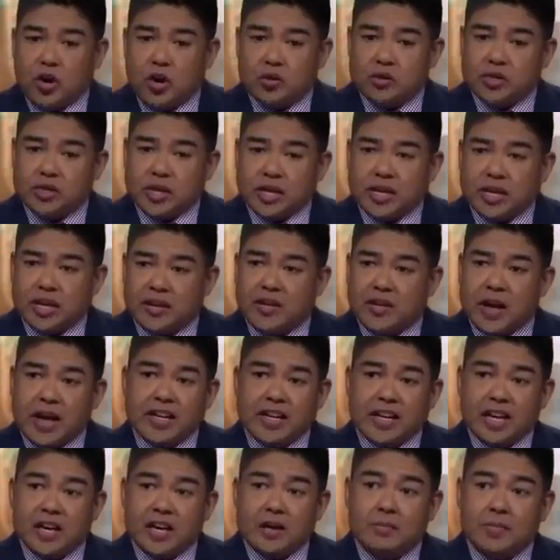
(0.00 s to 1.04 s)
Karl is like, if
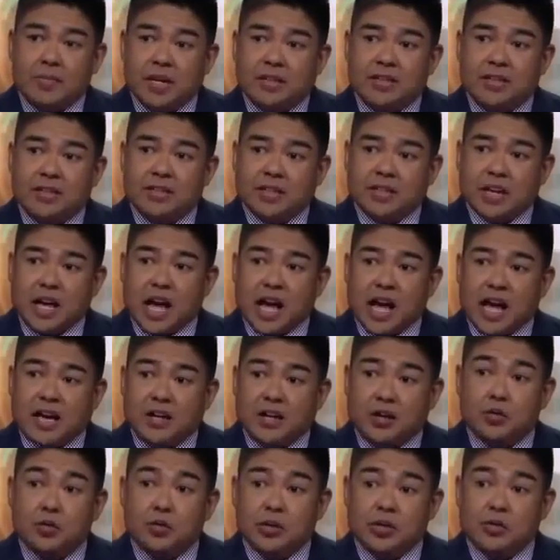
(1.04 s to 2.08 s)
I can't make this
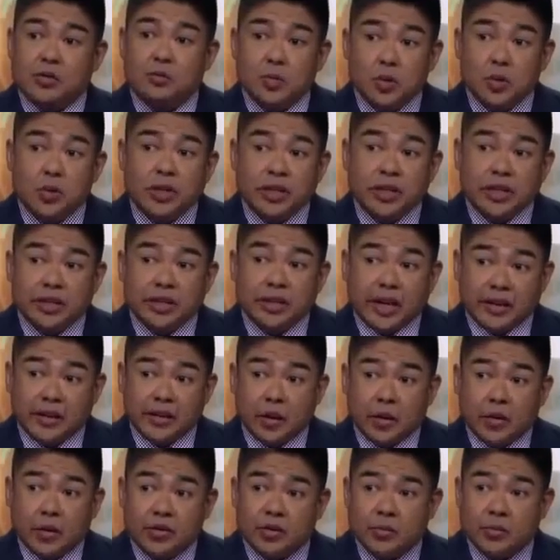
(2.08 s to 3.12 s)
guy who is moody
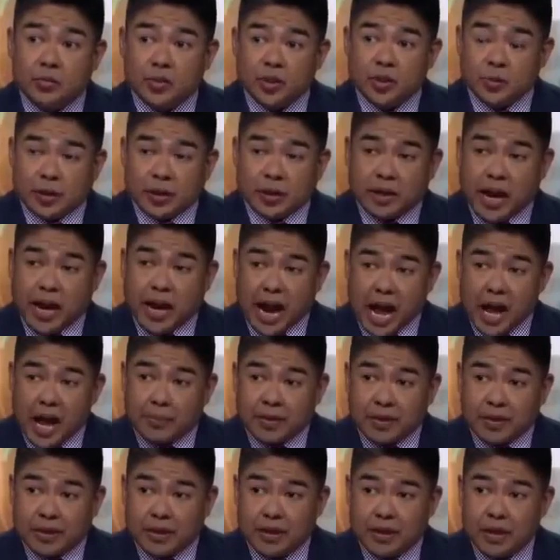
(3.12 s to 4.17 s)
and known as a moody player
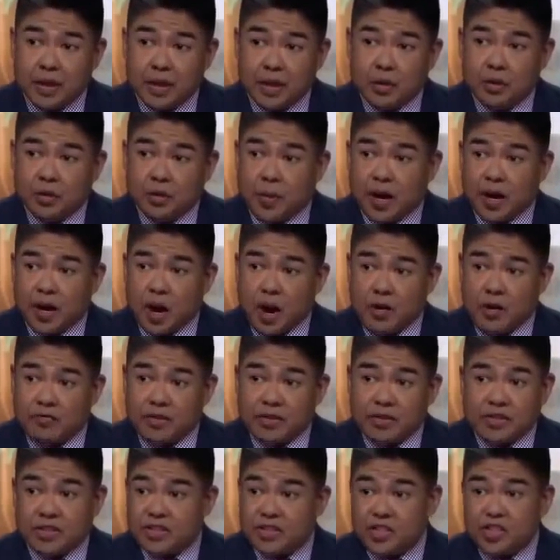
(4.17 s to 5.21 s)
happy with my
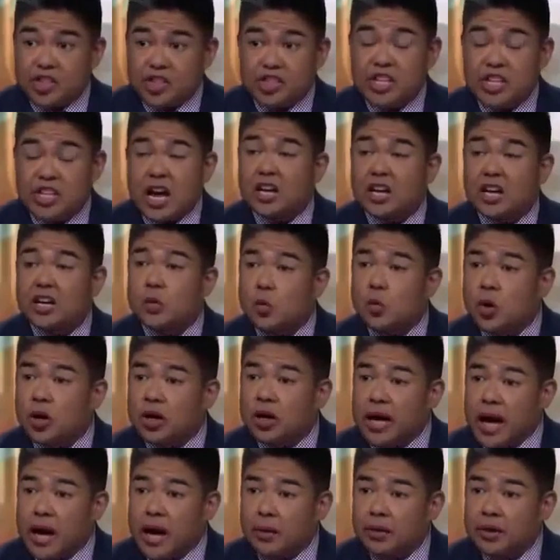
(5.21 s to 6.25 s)
offense, this is just not going to
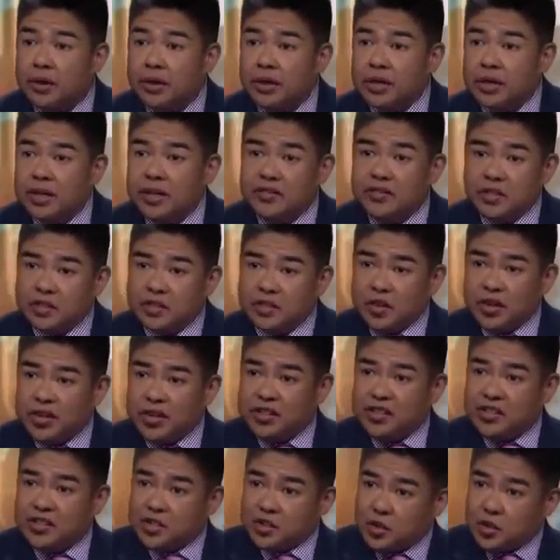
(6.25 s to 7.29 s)
work out. If there's
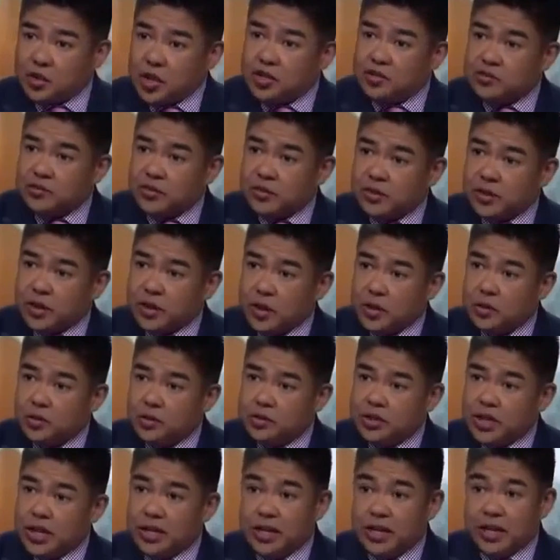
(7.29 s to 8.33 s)
already distrust from the
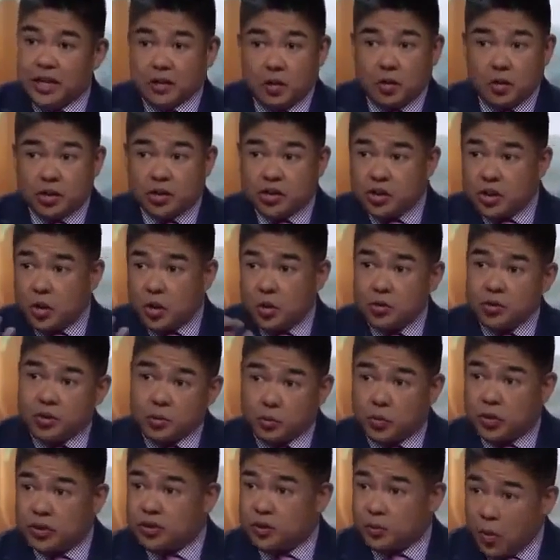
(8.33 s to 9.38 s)
coach, and then of course you know
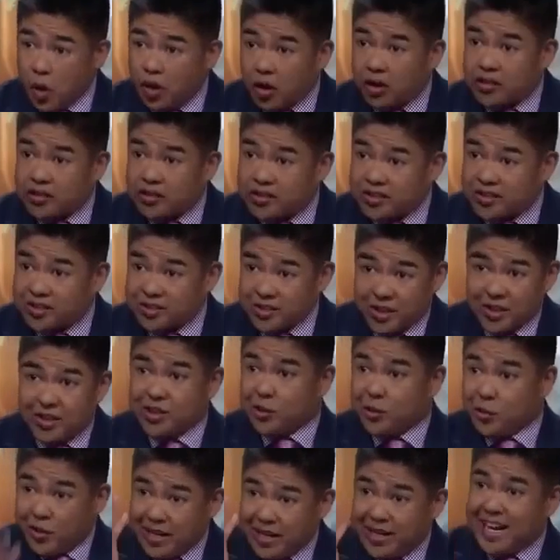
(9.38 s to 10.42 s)
what DeMarcus is
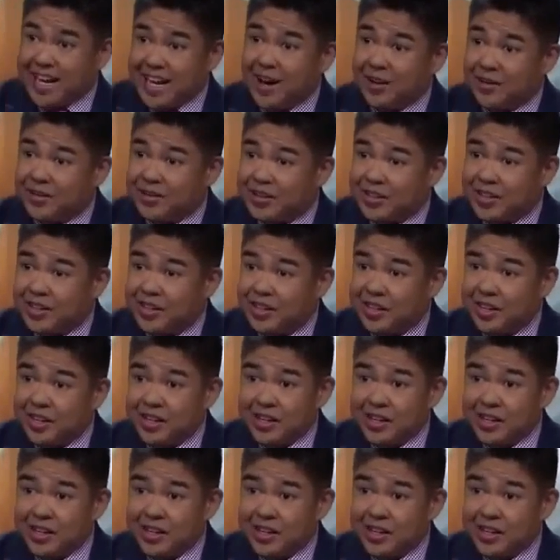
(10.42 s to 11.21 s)
tweeting out there.